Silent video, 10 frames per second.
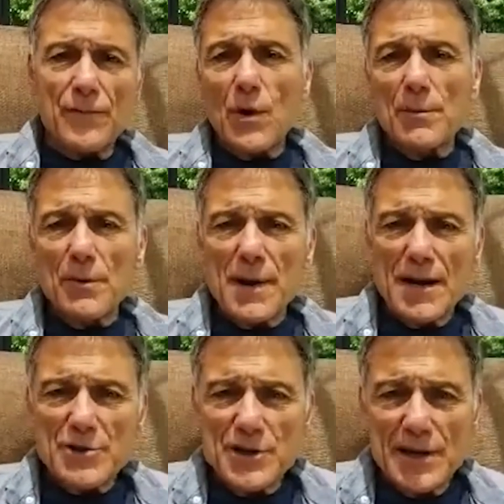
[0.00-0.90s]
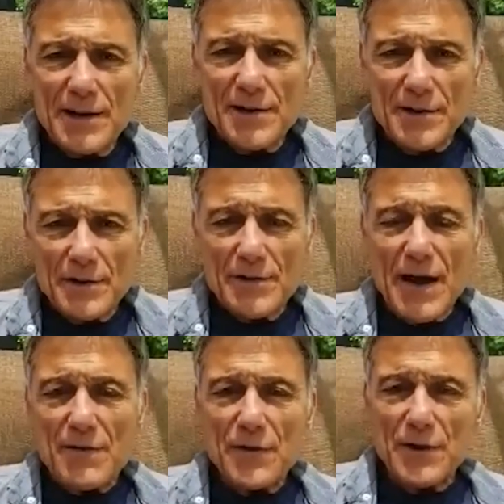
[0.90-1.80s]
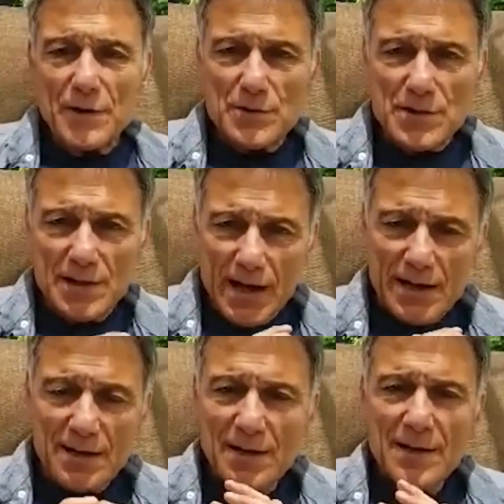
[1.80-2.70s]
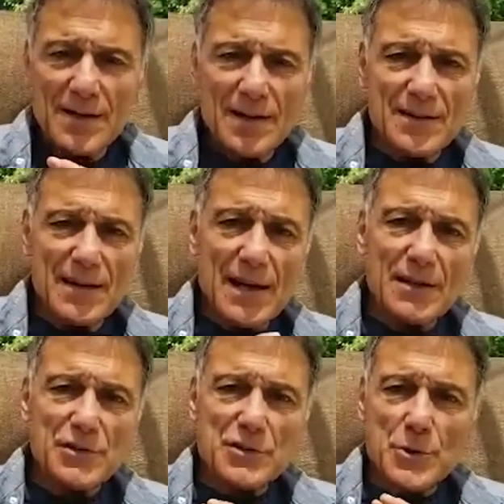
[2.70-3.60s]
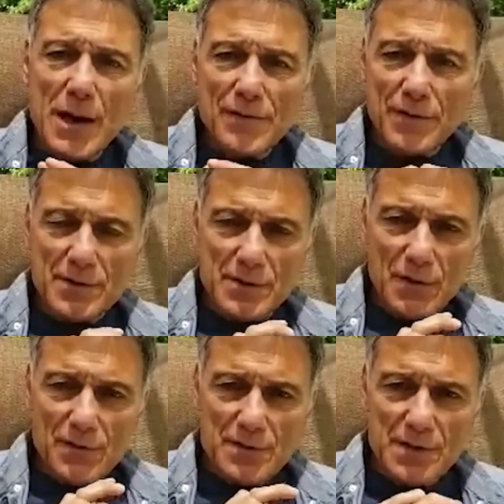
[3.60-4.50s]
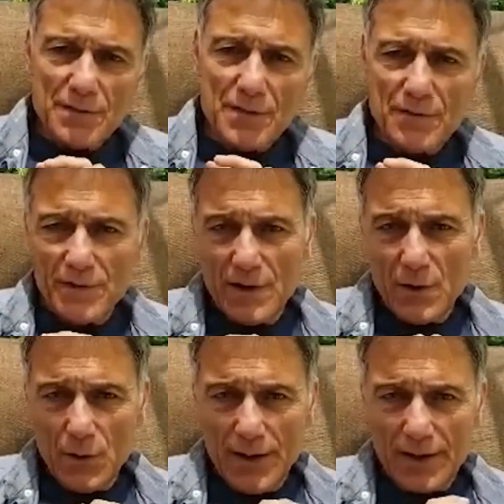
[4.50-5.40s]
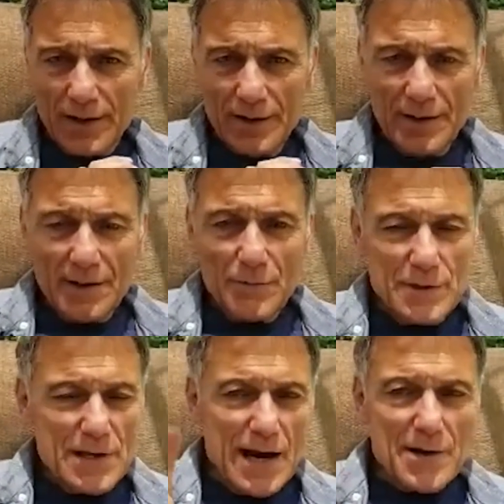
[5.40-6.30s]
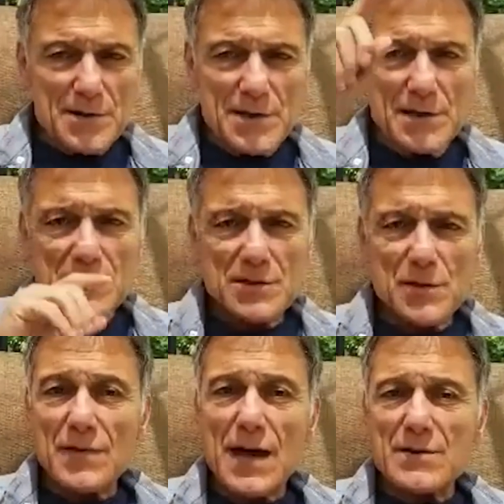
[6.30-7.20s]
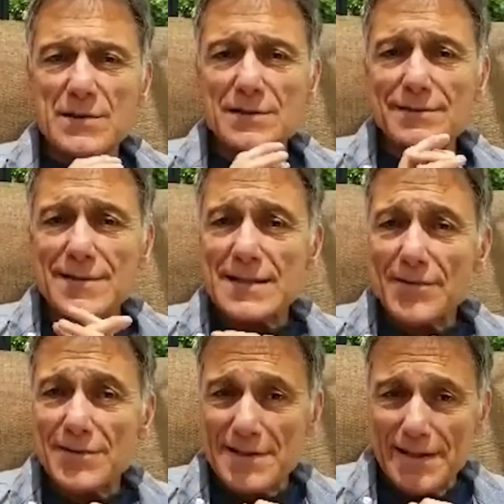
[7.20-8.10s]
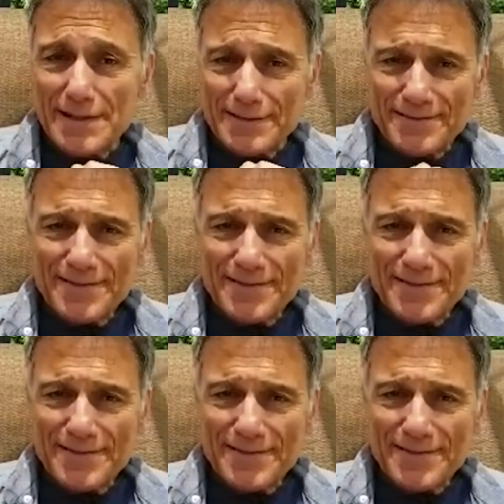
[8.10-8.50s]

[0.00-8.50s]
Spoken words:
former managing editor of Africa News Tonight in the English to Africa service of the VOA, retired since 2017.